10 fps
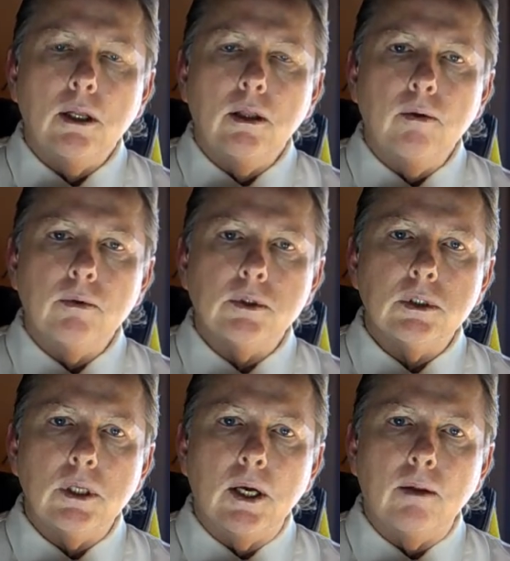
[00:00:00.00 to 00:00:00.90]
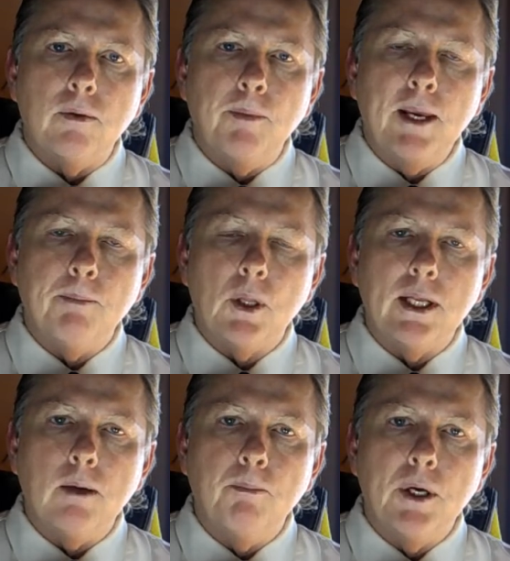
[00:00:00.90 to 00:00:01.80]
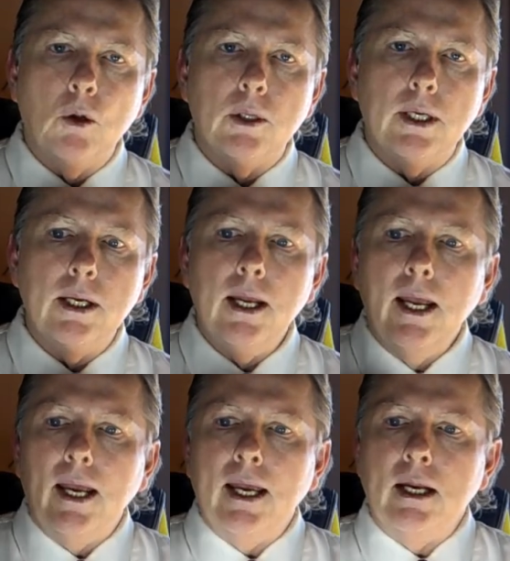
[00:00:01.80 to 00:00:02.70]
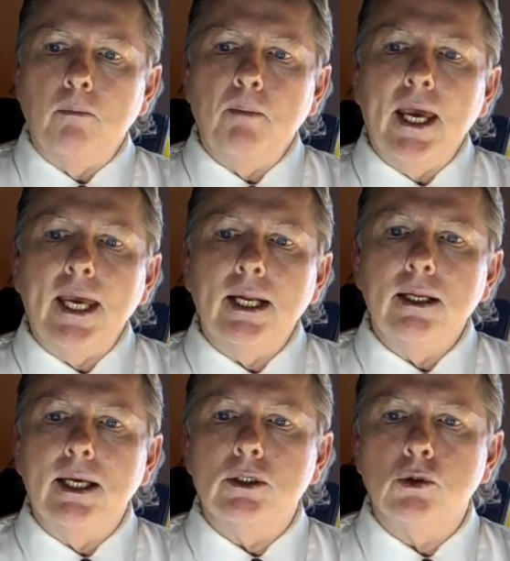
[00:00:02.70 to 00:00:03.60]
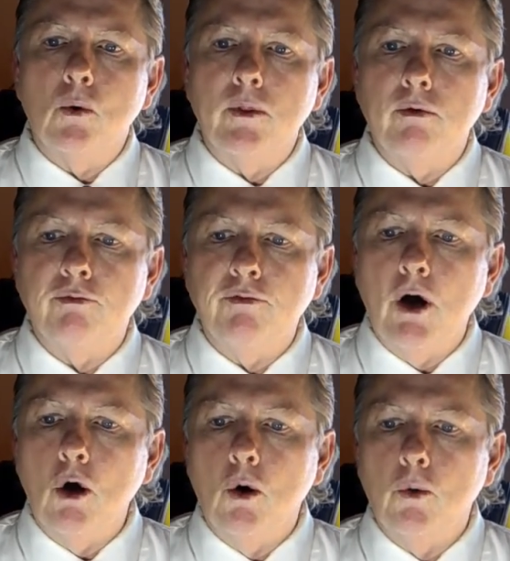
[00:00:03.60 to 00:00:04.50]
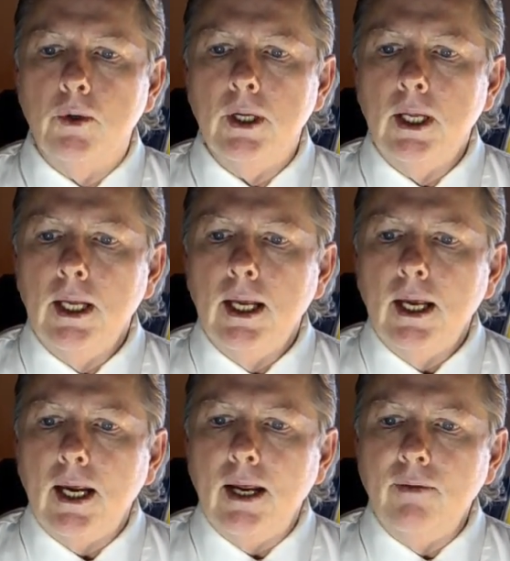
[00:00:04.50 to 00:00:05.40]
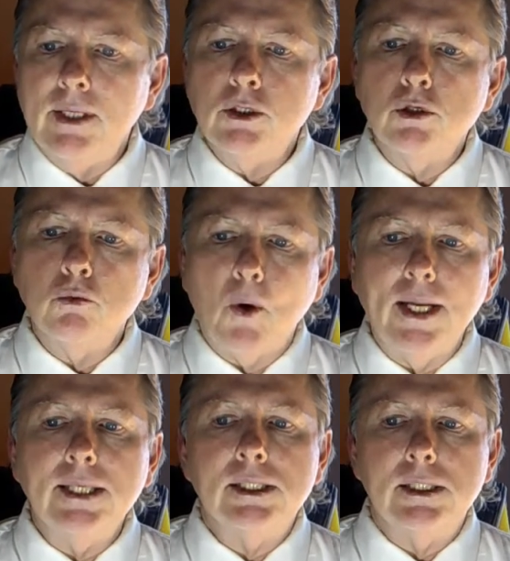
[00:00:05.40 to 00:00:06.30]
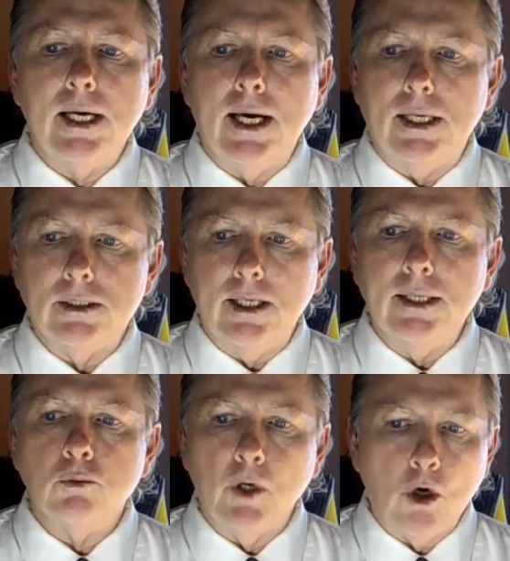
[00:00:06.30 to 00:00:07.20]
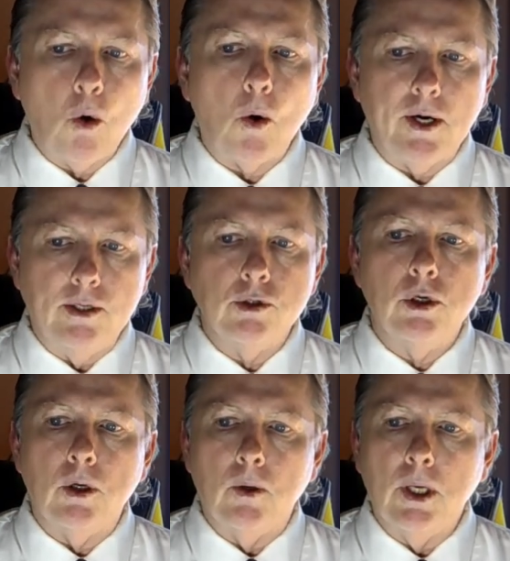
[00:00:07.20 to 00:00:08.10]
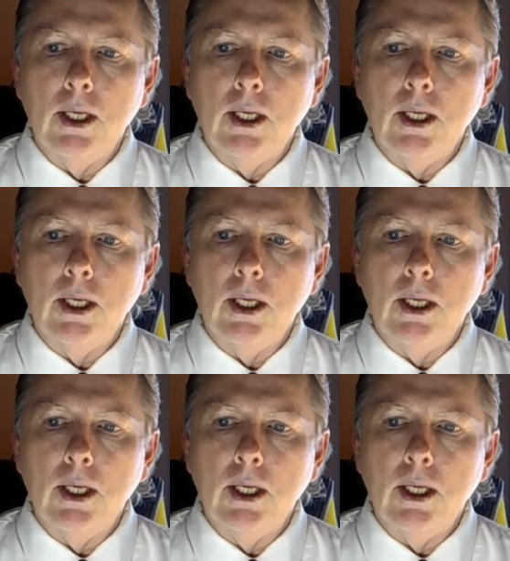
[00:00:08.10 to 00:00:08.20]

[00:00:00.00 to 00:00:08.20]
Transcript: the people in the building, and a man gets on the phone, and this is what he says. It's recorded, too.